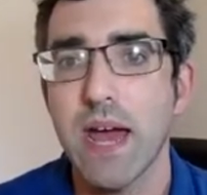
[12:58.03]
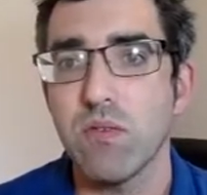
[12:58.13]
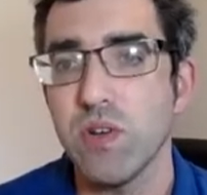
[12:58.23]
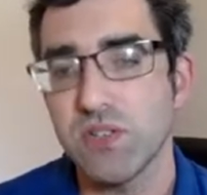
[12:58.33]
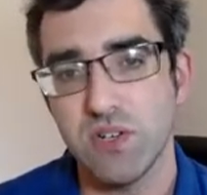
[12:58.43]

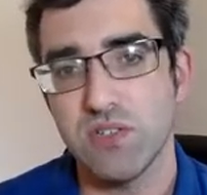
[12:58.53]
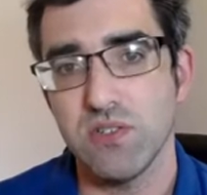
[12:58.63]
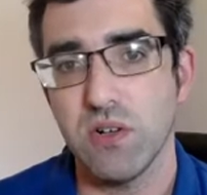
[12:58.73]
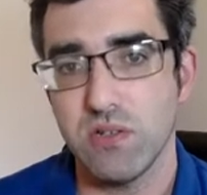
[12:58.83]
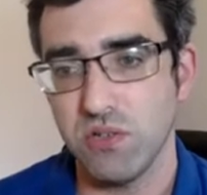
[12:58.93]
Research has
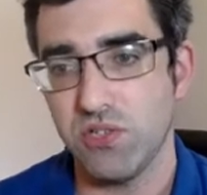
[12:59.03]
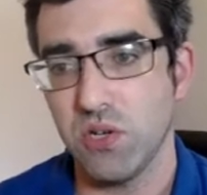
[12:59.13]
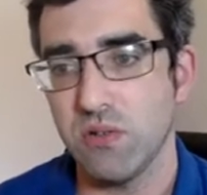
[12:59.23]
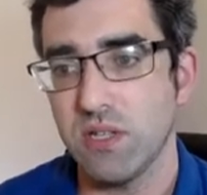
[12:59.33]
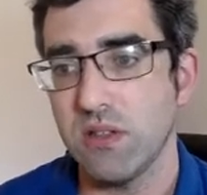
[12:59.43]
also
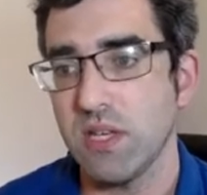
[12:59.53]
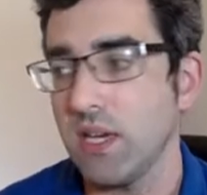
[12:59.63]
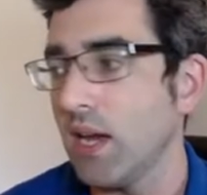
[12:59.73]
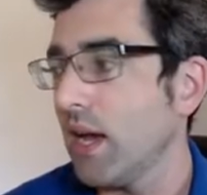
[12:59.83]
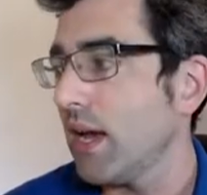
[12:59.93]
shown that
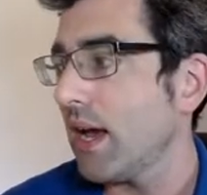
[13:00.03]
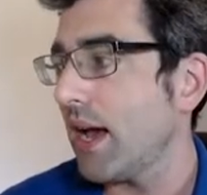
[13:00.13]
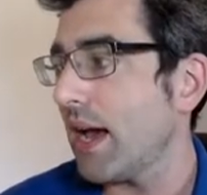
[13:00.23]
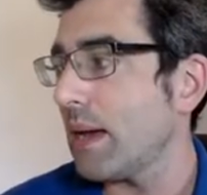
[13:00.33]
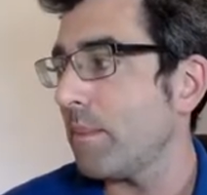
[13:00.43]
the
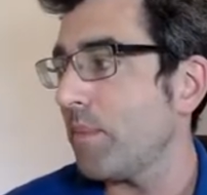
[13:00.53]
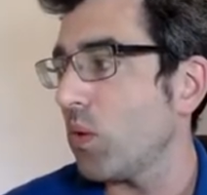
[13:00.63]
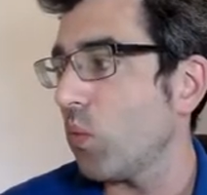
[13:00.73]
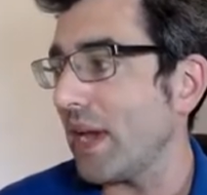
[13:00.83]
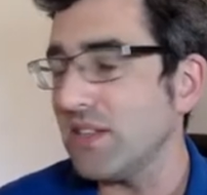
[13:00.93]

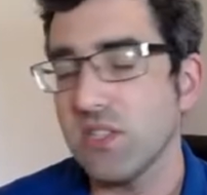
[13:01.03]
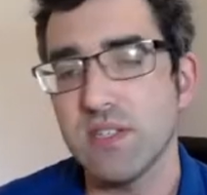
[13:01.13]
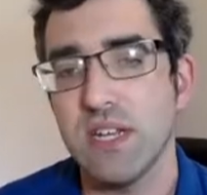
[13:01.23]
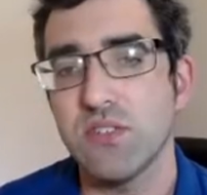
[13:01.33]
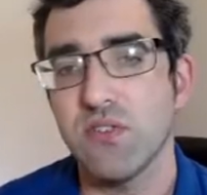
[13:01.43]
wages
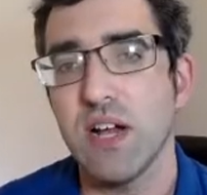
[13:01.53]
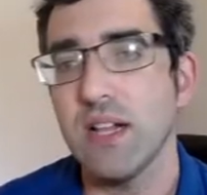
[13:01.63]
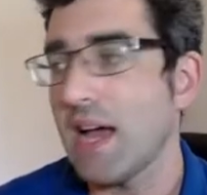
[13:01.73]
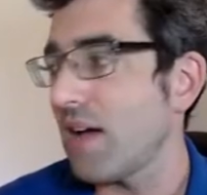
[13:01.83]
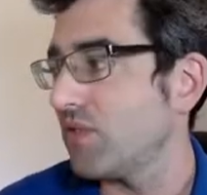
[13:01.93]
in Israel
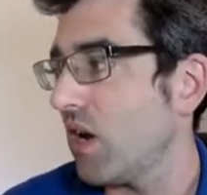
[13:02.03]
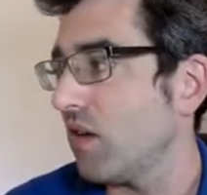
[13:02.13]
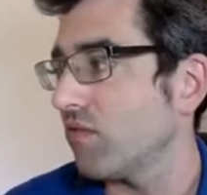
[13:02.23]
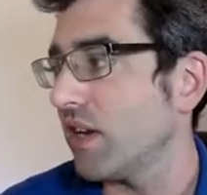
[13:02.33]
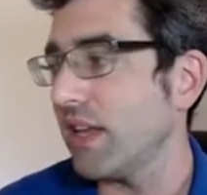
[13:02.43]
have not
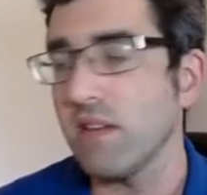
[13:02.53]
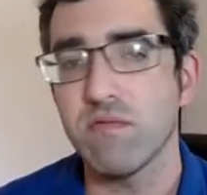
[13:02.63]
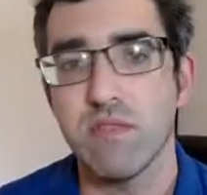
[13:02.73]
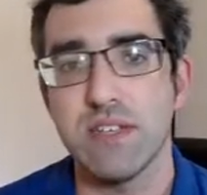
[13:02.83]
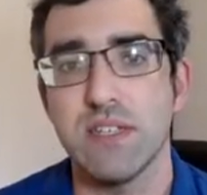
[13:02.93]
really
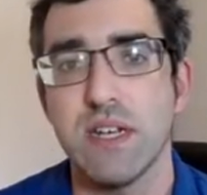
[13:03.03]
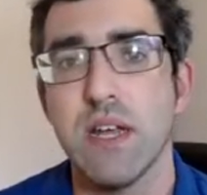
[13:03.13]
risen